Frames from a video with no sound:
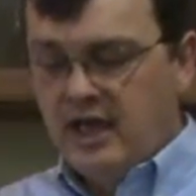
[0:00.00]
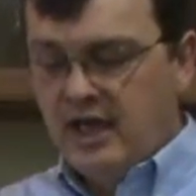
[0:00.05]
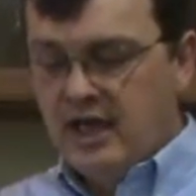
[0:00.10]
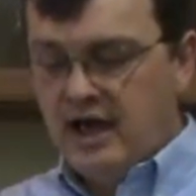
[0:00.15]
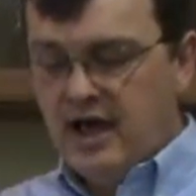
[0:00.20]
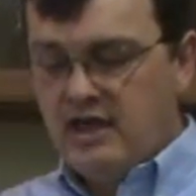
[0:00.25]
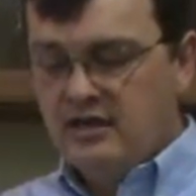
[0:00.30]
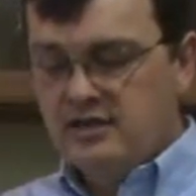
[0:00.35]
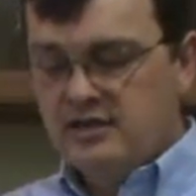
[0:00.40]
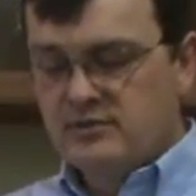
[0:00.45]

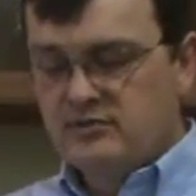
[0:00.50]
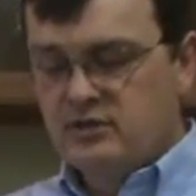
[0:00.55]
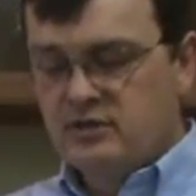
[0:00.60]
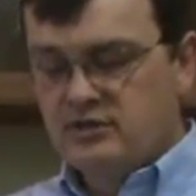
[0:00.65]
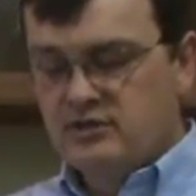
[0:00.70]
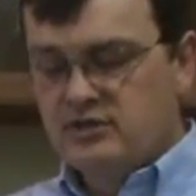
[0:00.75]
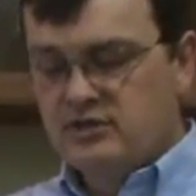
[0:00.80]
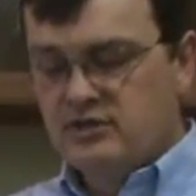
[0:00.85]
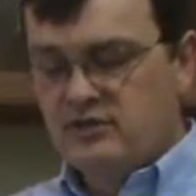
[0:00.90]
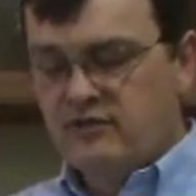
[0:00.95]
And I like to
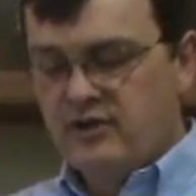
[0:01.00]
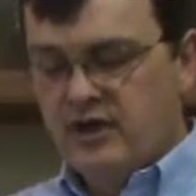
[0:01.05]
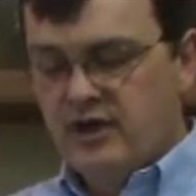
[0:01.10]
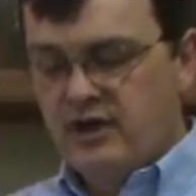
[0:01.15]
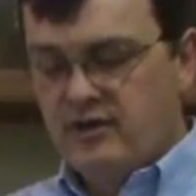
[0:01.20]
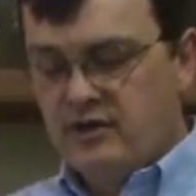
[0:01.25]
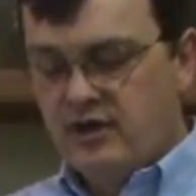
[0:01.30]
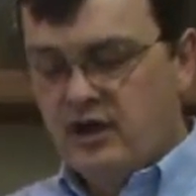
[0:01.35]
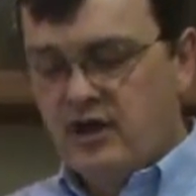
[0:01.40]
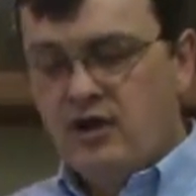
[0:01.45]
put the
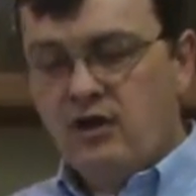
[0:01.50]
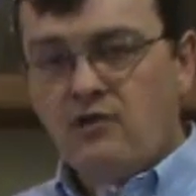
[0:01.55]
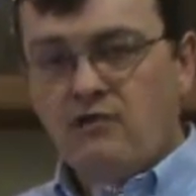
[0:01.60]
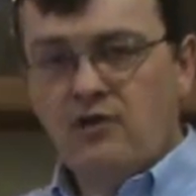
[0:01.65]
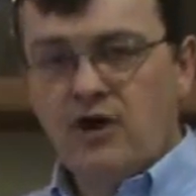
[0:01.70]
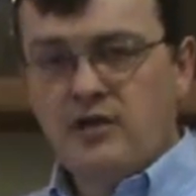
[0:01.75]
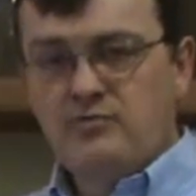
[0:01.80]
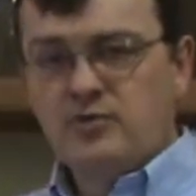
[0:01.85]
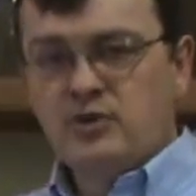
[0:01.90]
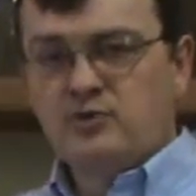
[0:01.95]
serviette
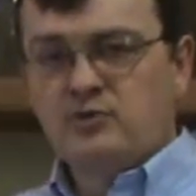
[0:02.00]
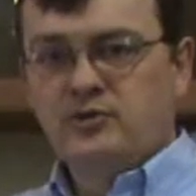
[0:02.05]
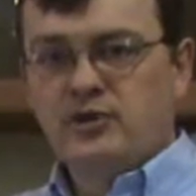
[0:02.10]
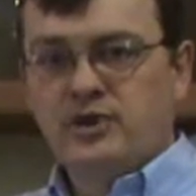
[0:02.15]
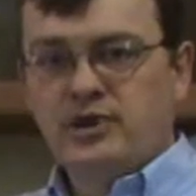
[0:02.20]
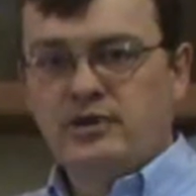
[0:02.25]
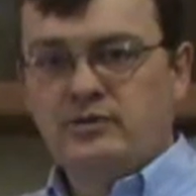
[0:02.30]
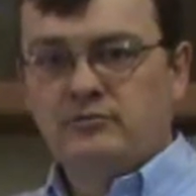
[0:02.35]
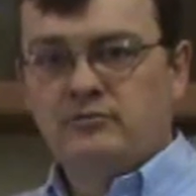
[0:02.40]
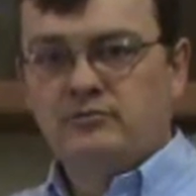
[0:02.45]
right
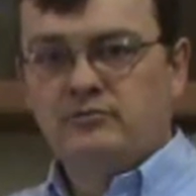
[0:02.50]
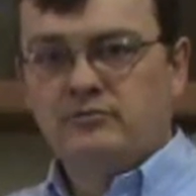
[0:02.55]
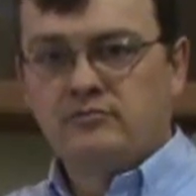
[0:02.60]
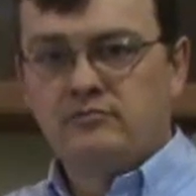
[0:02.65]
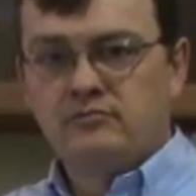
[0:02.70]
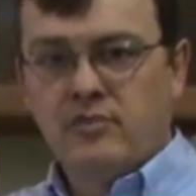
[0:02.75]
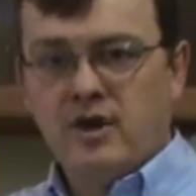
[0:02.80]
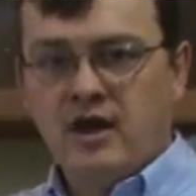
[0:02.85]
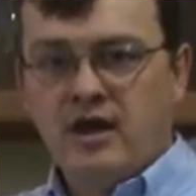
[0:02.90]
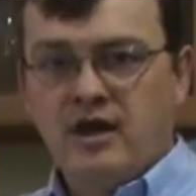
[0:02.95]
between
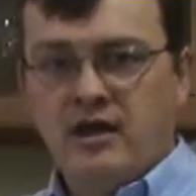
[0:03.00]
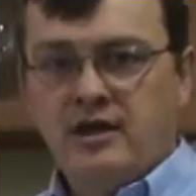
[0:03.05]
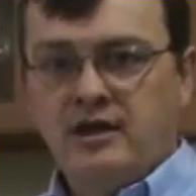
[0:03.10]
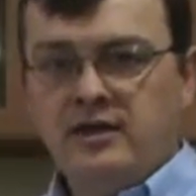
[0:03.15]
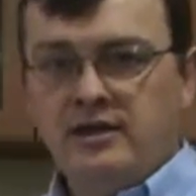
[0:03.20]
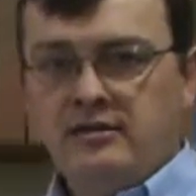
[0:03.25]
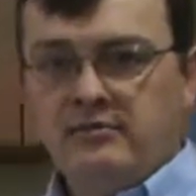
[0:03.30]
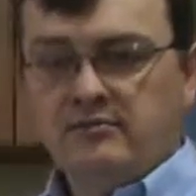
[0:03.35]
my,